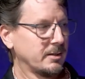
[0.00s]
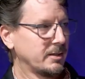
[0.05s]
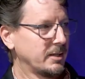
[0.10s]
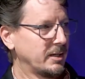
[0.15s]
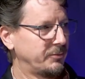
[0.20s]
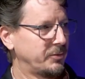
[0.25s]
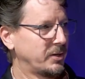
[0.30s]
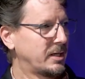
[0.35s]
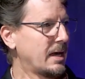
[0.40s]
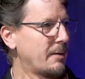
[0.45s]

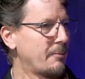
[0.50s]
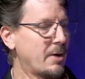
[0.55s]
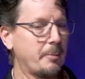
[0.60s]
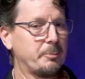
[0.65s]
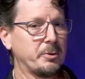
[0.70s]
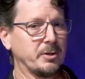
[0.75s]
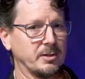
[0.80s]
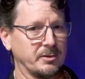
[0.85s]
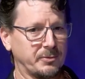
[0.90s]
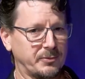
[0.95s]
if you come
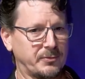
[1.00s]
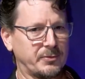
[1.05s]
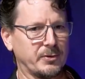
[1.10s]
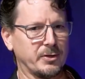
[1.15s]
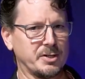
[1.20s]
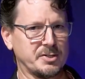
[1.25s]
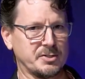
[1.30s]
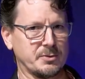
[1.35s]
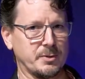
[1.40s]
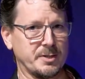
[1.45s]
up in the
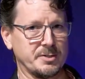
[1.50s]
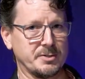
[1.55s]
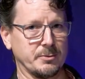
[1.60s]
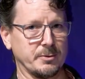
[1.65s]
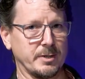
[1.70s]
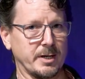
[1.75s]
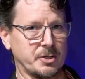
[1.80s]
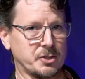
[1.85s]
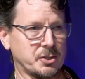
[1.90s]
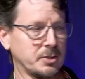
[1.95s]
first
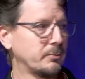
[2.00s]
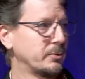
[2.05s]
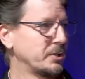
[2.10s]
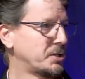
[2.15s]
resurrection,